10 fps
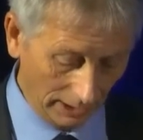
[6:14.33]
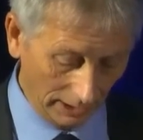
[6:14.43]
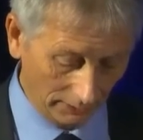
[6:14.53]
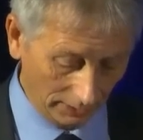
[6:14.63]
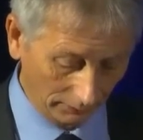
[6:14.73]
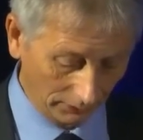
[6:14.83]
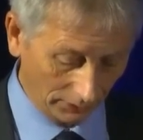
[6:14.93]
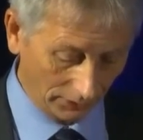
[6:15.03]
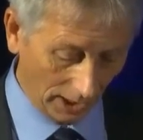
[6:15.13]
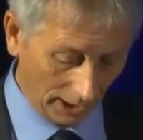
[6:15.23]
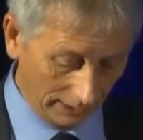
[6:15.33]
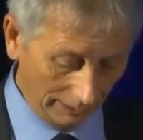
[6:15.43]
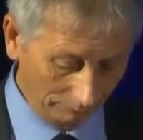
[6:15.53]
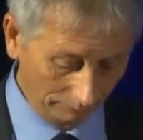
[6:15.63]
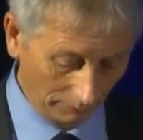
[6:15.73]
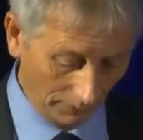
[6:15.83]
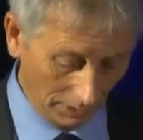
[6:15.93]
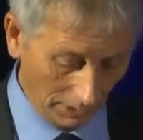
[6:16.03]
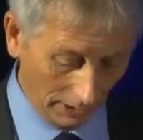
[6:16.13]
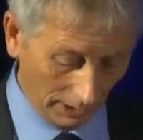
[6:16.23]
and civil society.
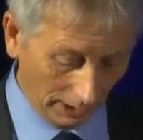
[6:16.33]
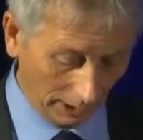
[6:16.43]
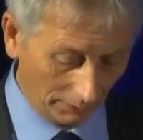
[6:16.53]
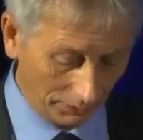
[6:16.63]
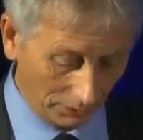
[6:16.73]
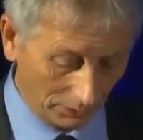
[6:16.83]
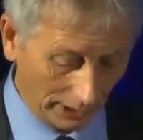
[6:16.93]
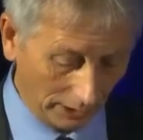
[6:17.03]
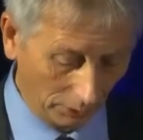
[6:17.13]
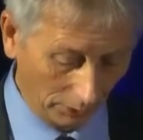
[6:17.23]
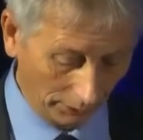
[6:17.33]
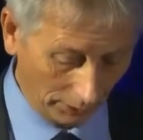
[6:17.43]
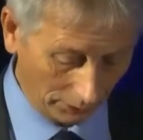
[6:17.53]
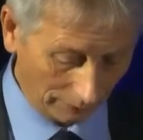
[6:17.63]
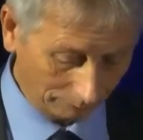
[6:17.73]
And I encourage you to take a look at those.